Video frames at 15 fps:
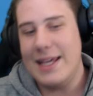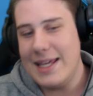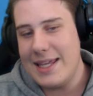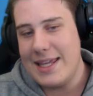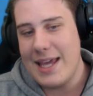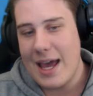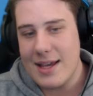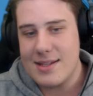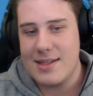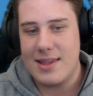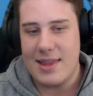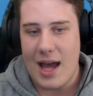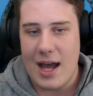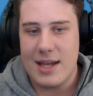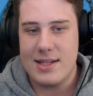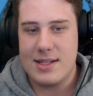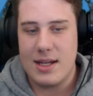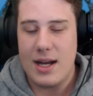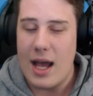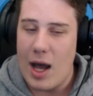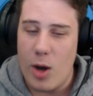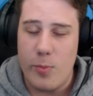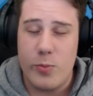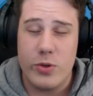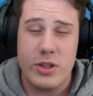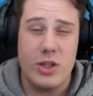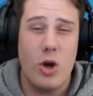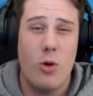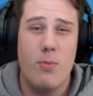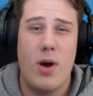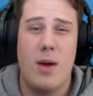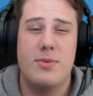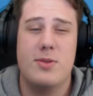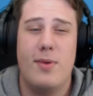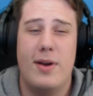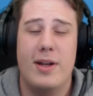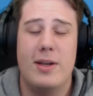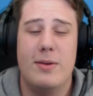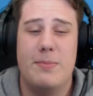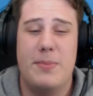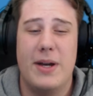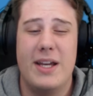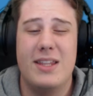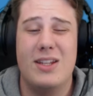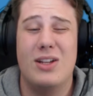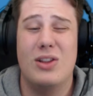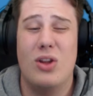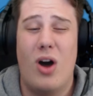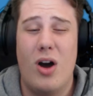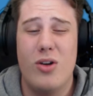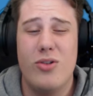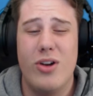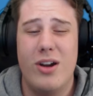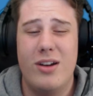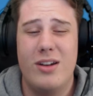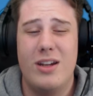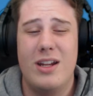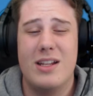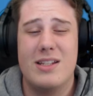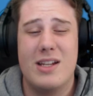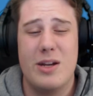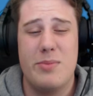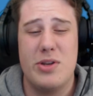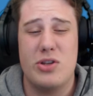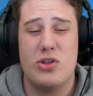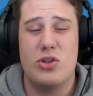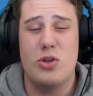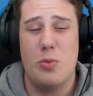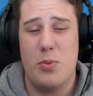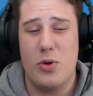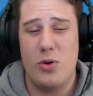Yes, that is going to help with no mob spawning, but in the long run, it's going to be super